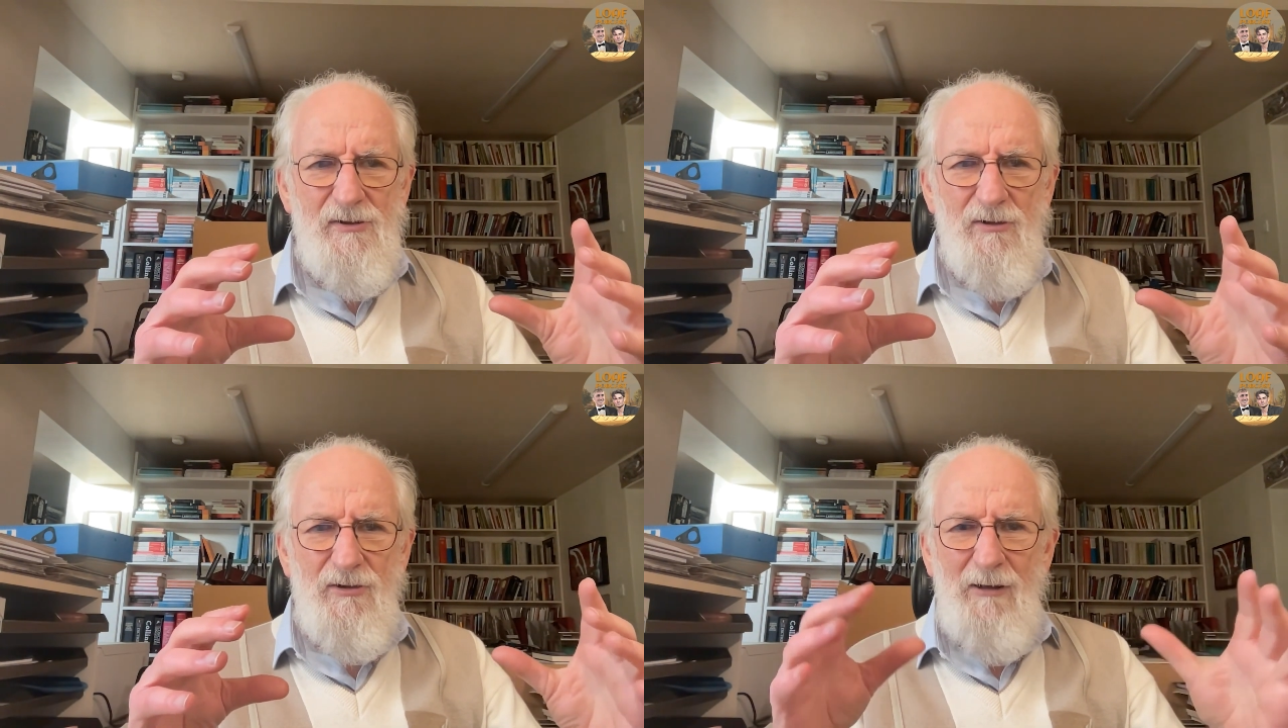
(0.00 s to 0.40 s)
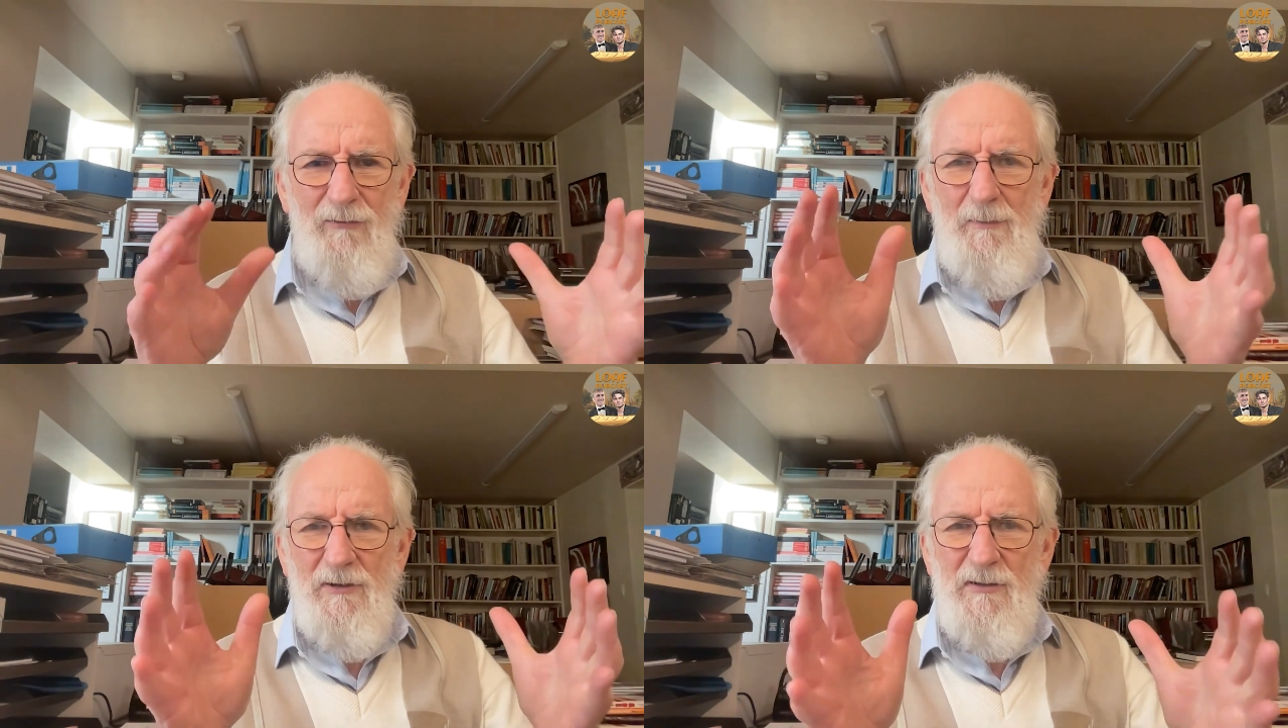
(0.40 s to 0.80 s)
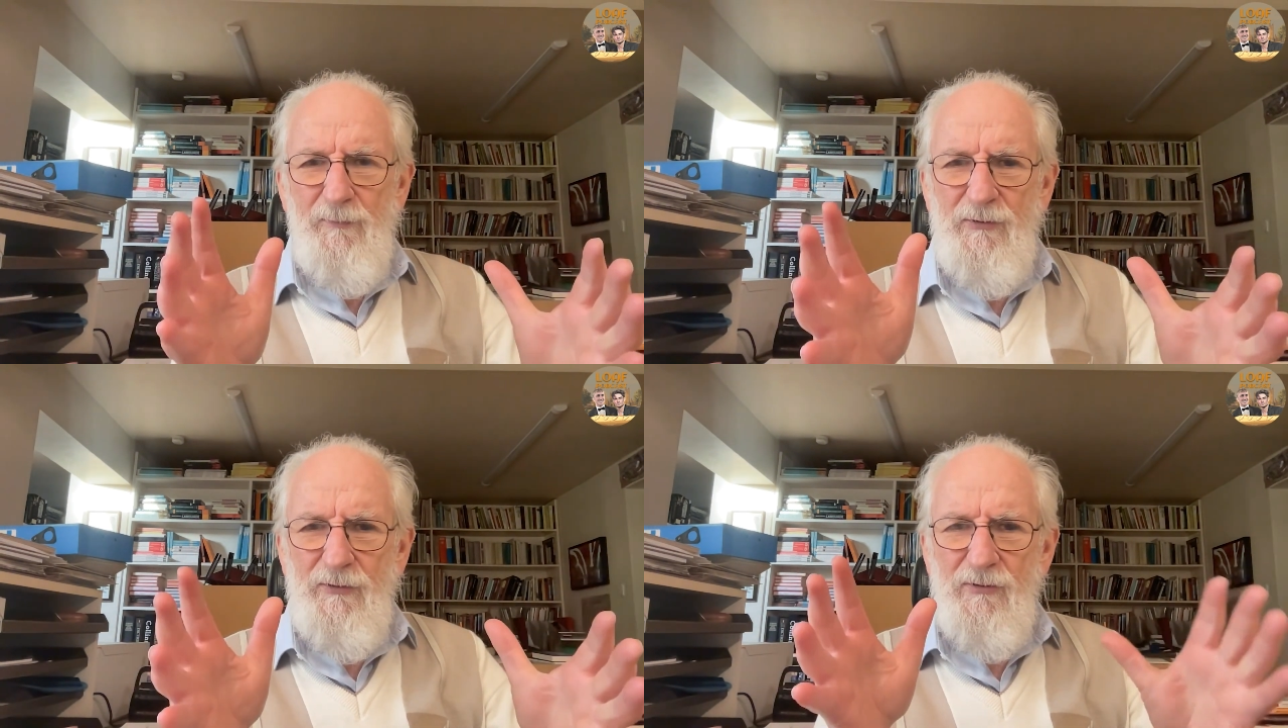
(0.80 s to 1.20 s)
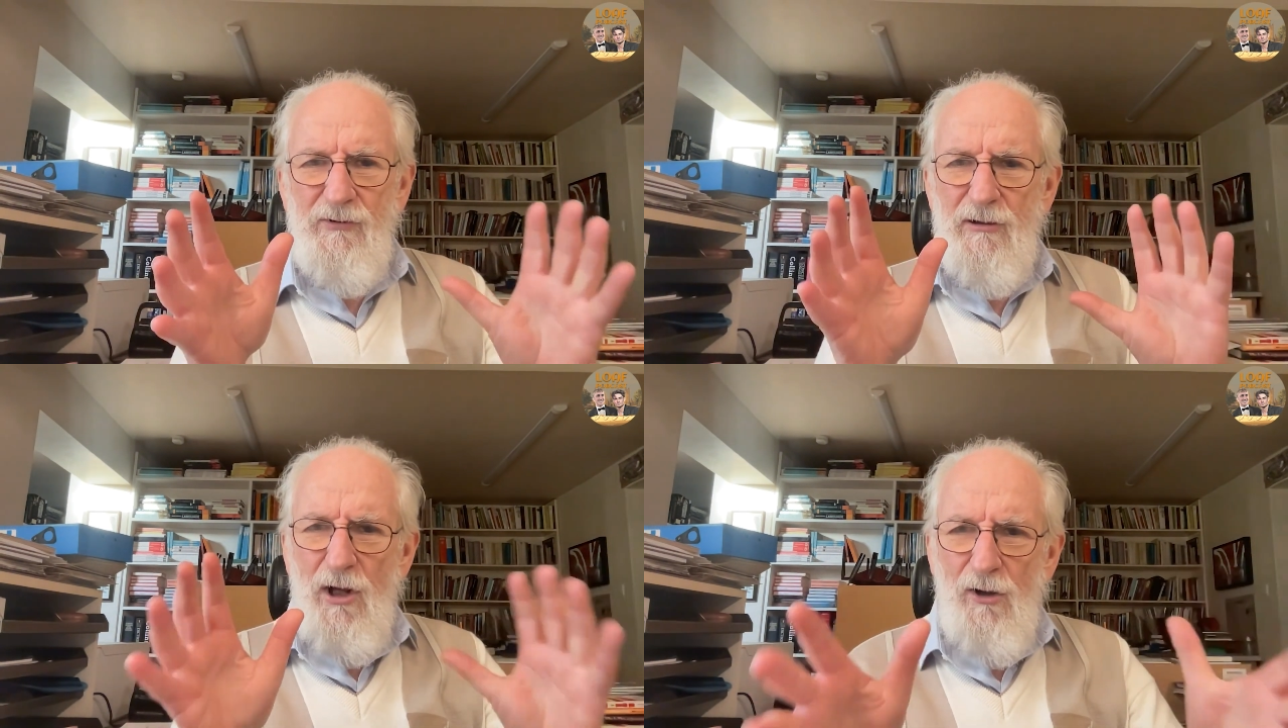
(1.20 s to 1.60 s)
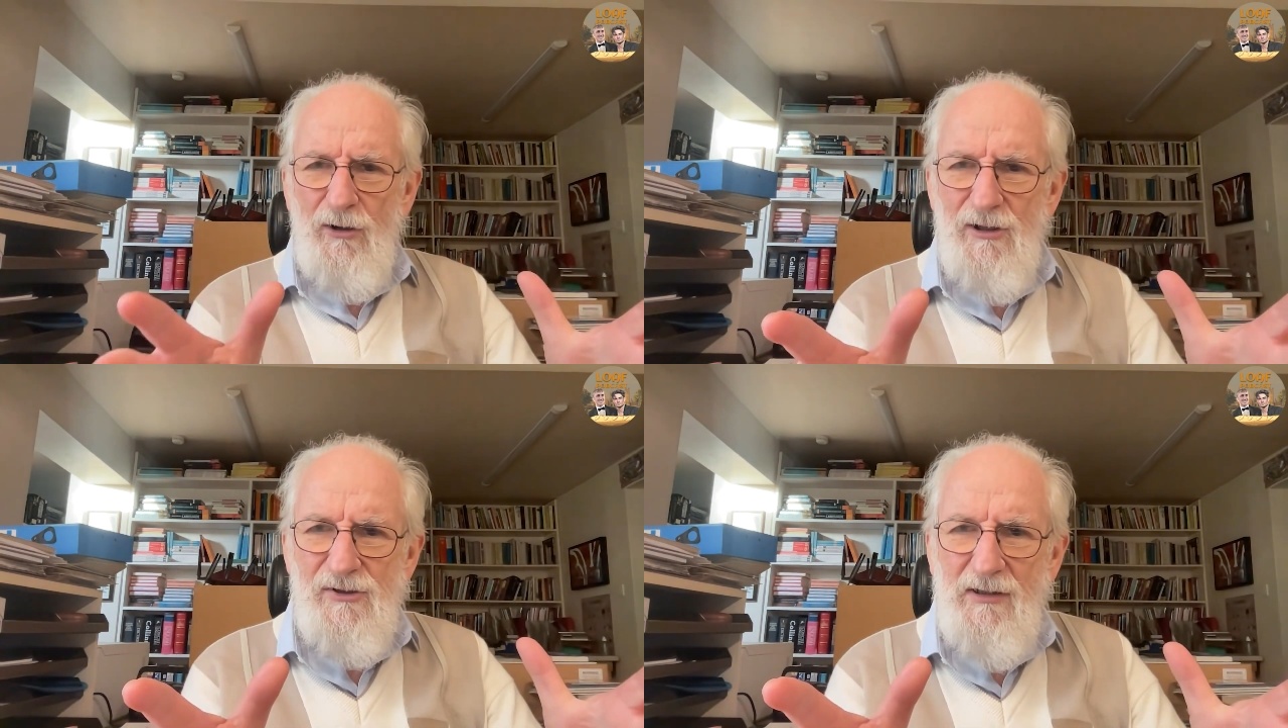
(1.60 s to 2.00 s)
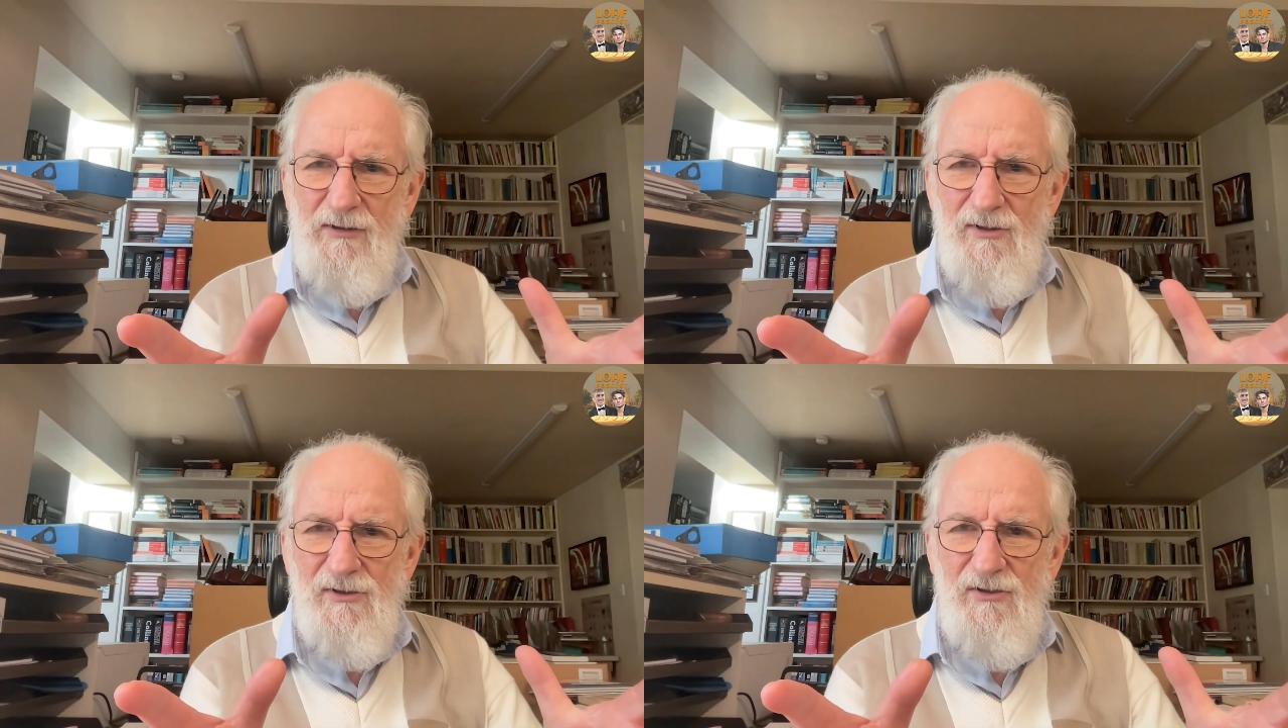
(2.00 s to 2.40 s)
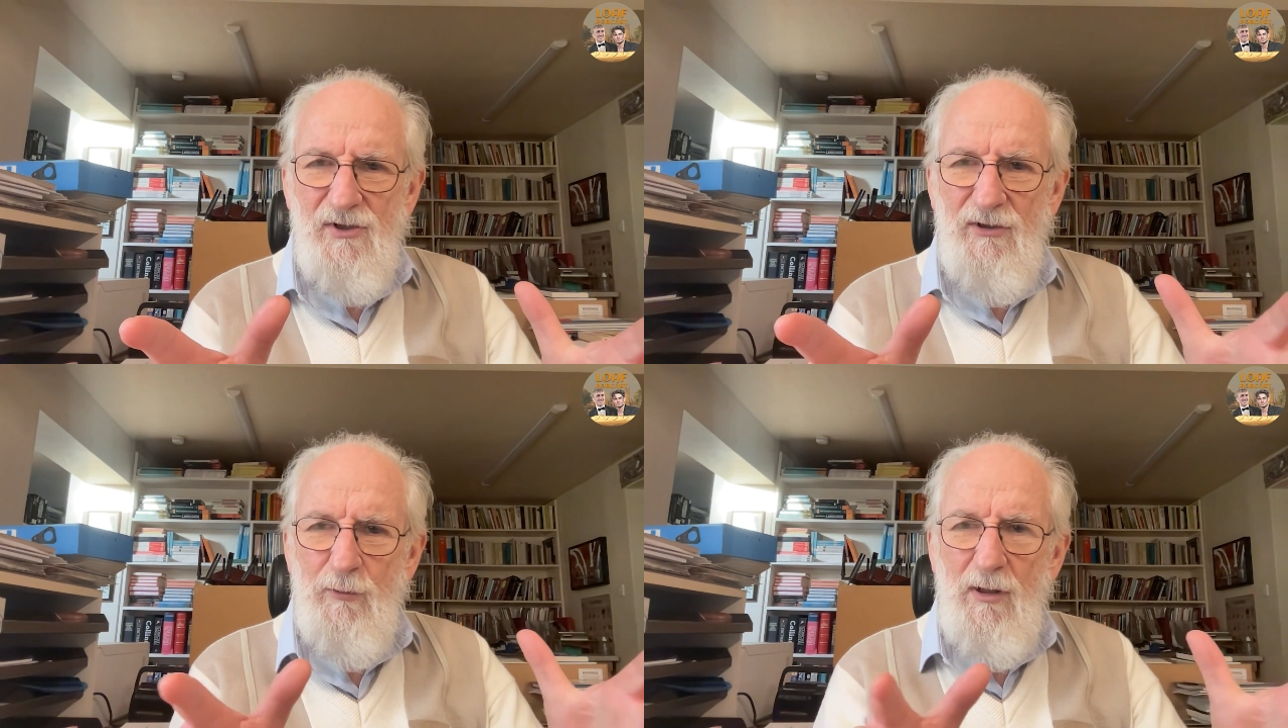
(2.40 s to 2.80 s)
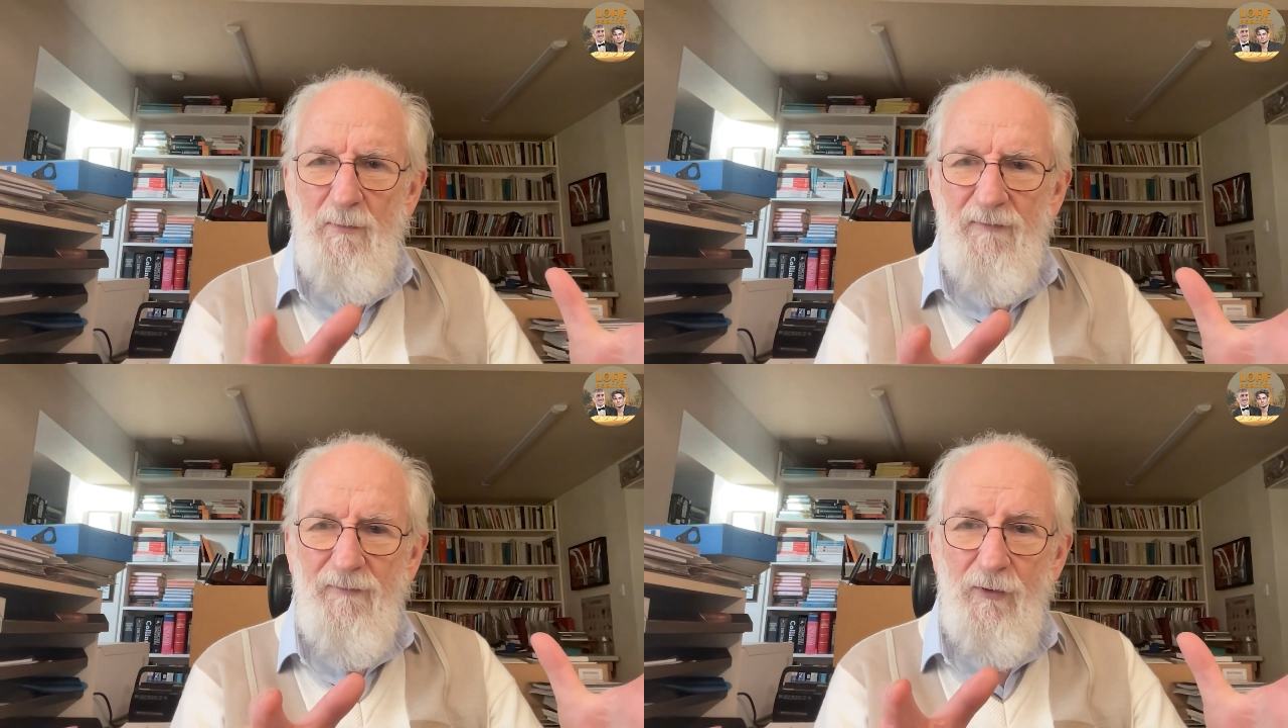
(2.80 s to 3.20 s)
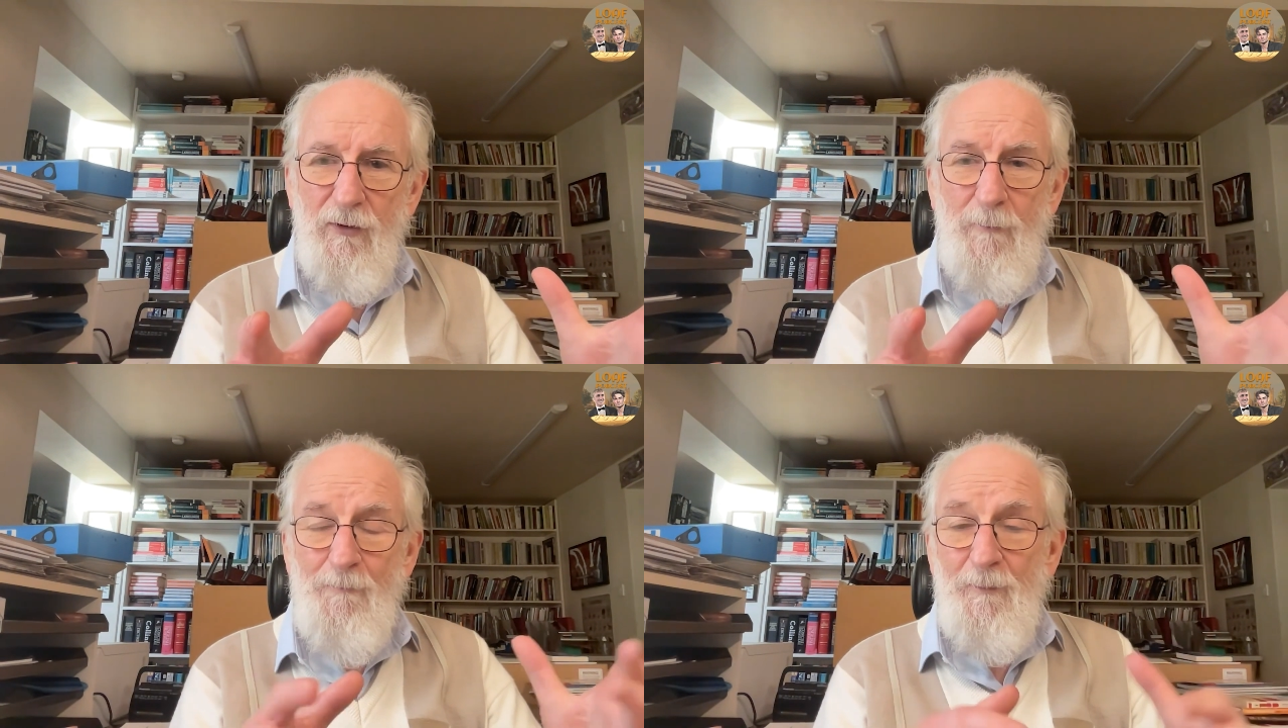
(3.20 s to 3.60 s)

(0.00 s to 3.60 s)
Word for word: You're now able to produce longer sentences than you were before